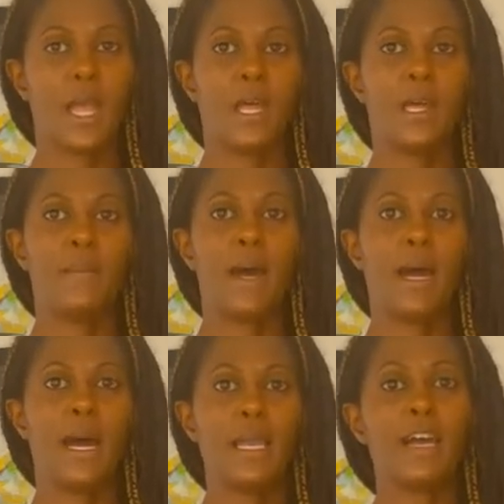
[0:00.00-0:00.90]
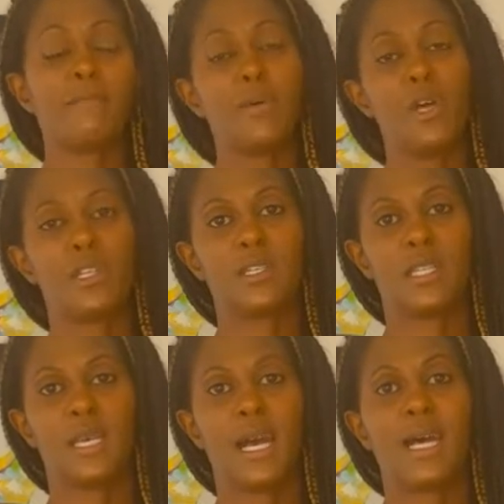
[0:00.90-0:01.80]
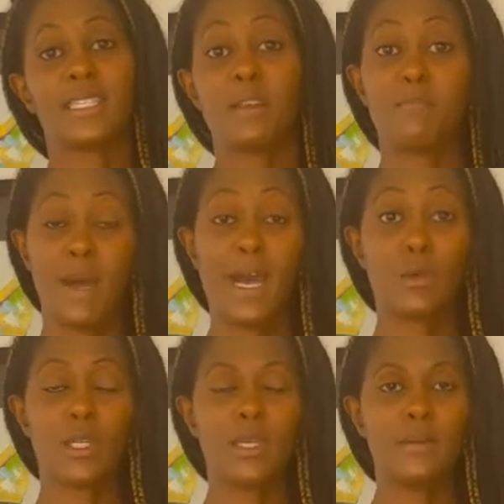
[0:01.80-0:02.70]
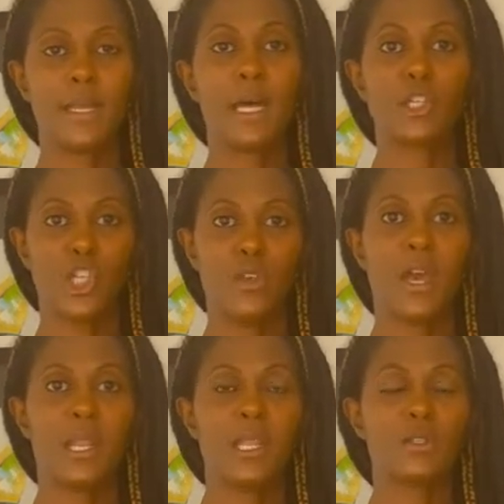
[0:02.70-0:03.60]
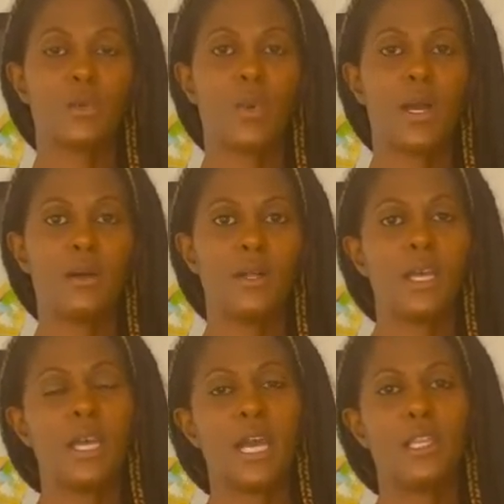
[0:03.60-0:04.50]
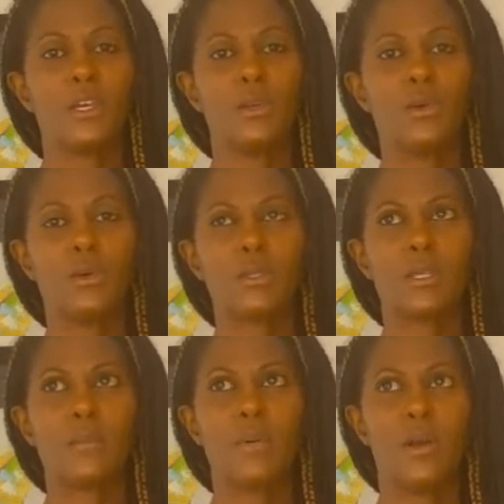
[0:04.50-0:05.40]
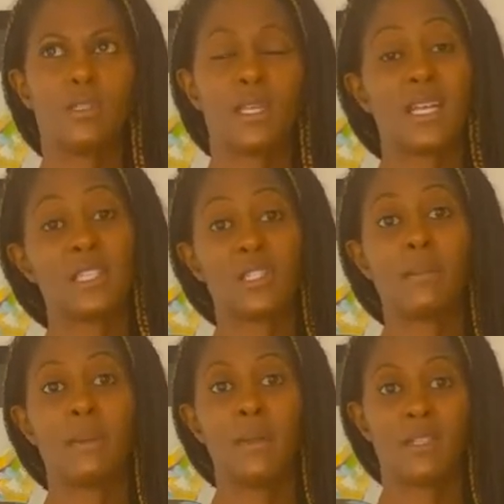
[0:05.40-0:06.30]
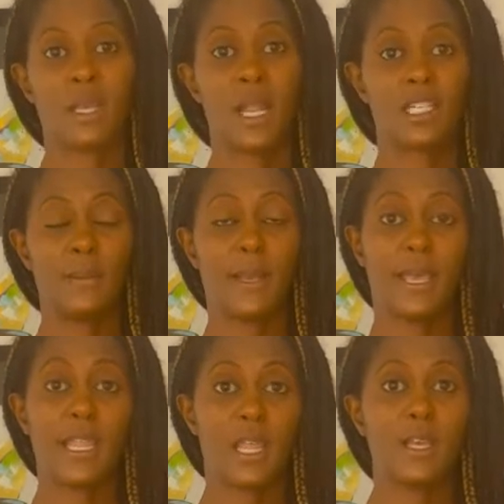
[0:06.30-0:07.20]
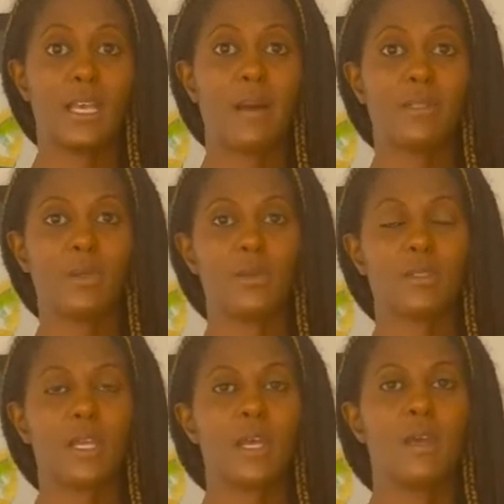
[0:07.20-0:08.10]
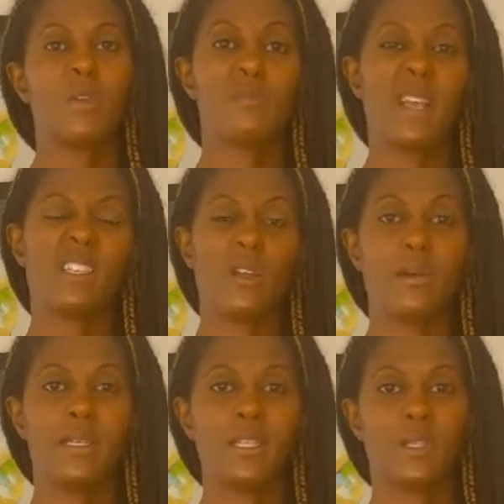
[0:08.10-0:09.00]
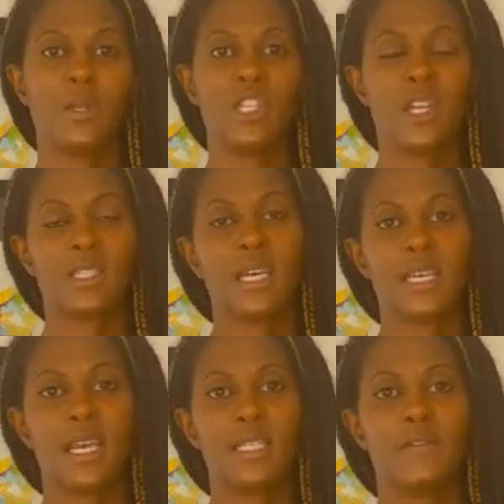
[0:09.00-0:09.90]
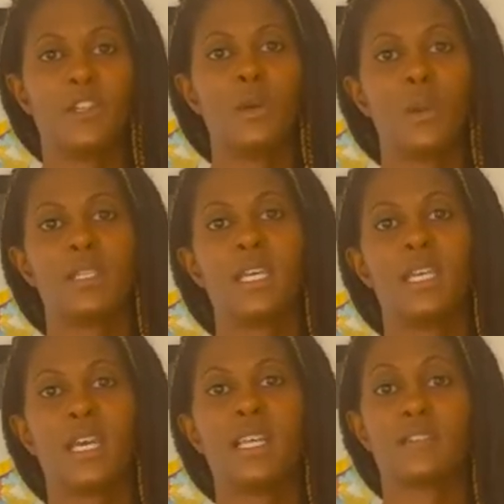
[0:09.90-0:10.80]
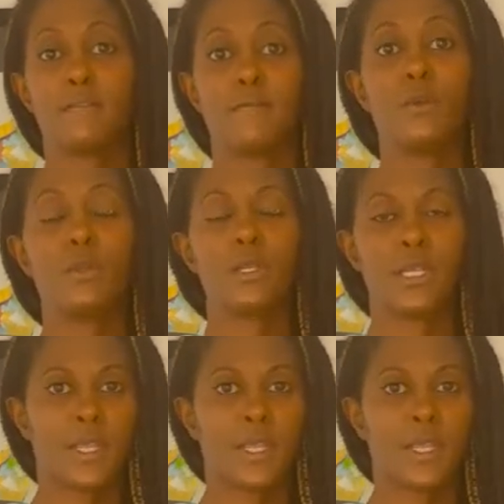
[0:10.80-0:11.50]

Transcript: I have purchased it as a powder, and I'll show you that in a little while. And you can also purchase it as a supplement, so you can actually get it in the capsules, which makes it a lot easier to ingest, I guess, if you don't want to take it as a food.